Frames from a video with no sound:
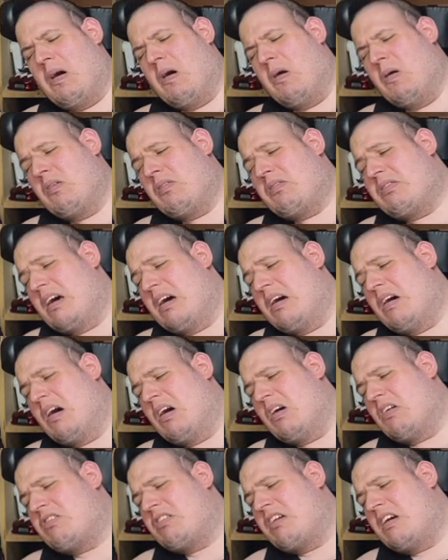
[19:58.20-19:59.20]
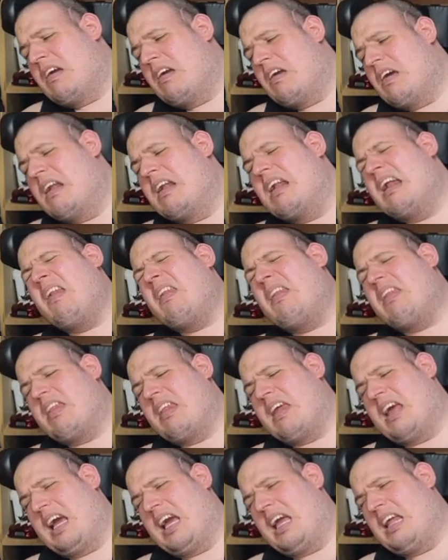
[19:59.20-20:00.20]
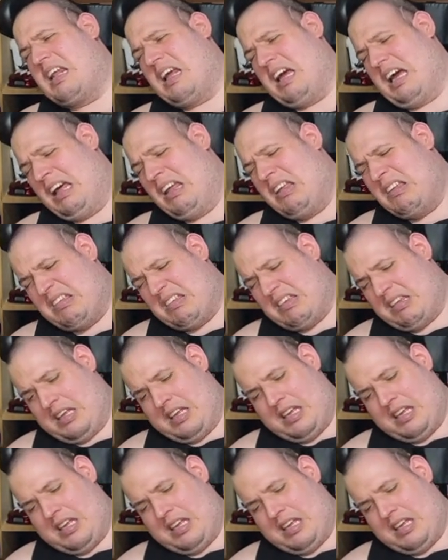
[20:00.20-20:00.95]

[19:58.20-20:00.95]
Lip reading: also, I'll show you another thing it does.